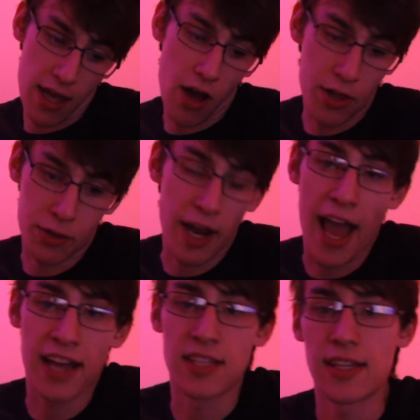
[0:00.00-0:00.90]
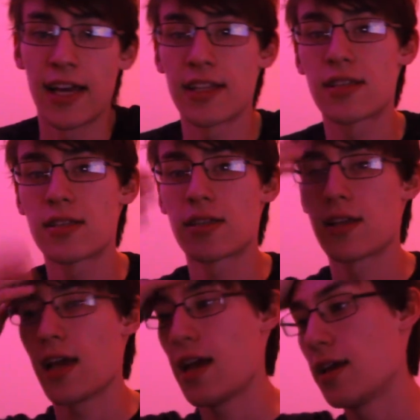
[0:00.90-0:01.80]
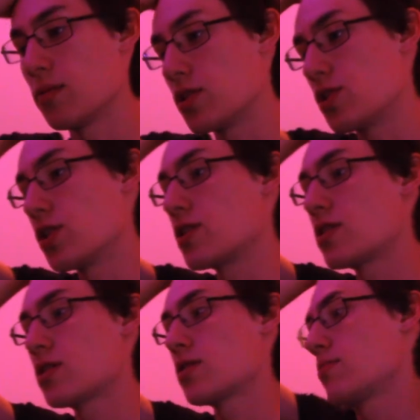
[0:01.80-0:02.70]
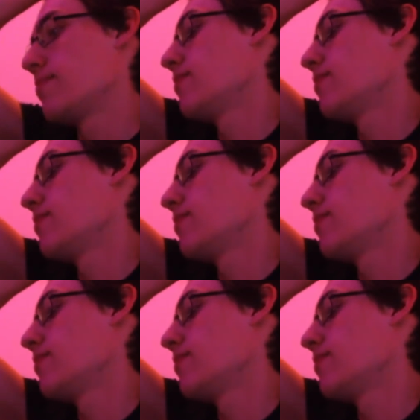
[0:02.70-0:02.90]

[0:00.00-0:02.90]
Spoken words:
other assets. It was just,